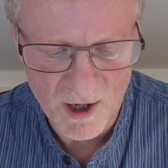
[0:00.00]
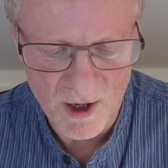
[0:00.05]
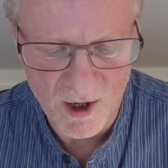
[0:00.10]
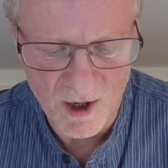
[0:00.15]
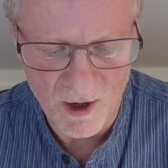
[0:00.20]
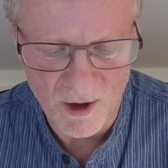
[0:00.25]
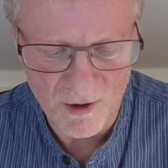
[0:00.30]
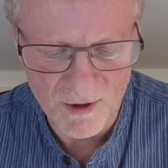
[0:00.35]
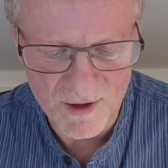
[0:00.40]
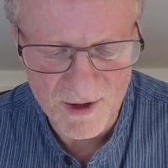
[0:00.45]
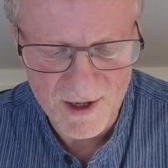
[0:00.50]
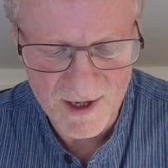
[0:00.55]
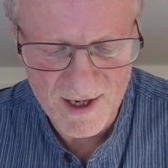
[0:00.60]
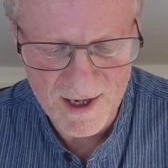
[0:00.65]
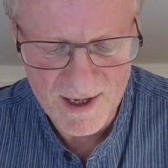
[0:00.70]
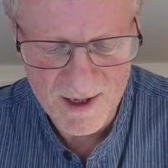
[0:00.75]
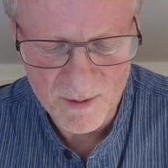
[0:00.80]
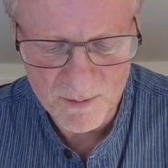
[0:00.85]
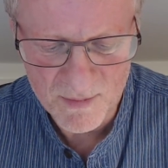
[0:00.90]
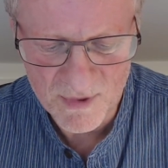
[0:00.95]
on
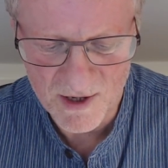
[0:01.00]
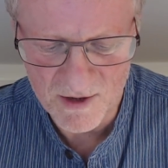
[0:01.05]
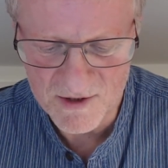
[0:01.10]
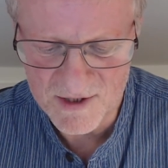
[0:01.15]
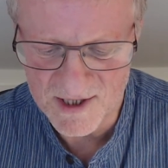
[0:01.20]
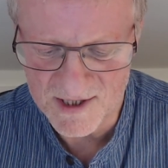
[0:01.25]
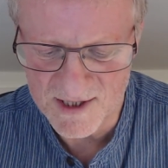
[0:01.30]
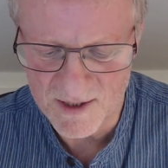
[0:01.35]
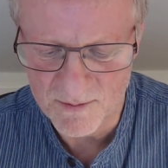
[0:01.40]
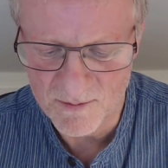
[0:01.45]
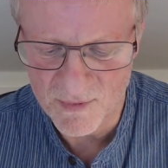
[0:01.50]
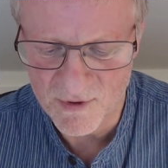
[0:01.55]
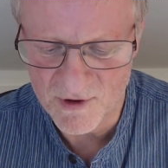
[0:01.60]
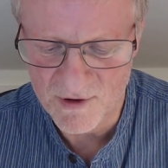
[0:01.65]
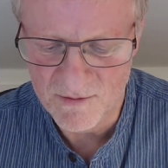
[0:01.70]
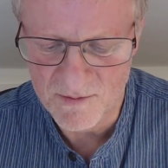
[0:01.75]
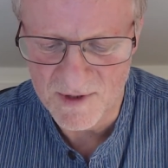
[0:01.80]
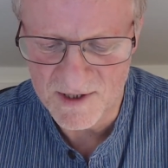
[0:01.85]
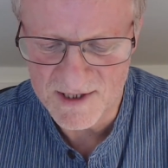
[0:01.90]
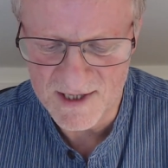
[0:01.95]
the process
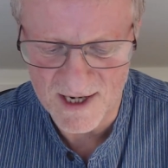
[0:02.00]
improvement